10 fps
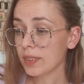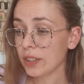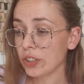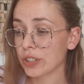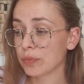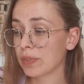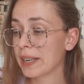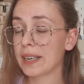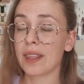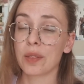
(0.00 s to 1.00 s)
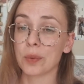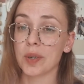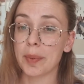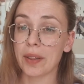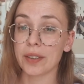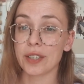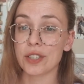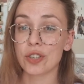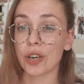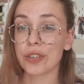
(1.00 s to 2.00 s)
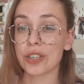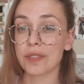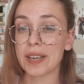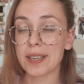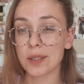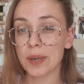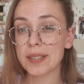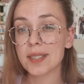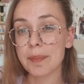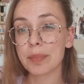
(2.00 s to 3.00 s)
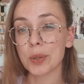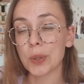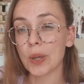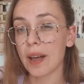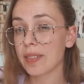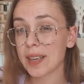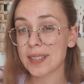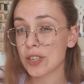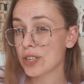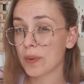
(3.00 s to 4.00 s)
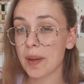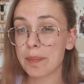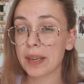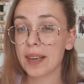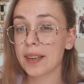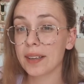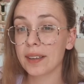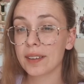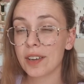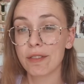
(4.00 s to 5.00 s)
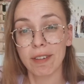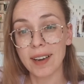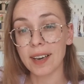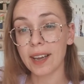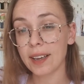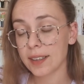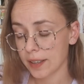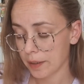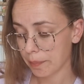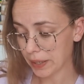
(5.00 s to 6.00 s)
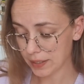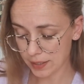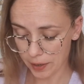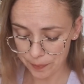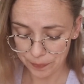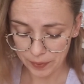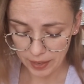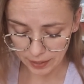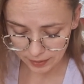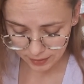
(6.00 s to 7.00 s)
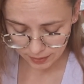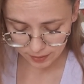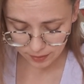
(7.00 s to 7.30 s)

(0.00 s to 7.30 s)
She's really thought about the construction of it. It's quite simple. I think it's actually quite beginner friendly, but it's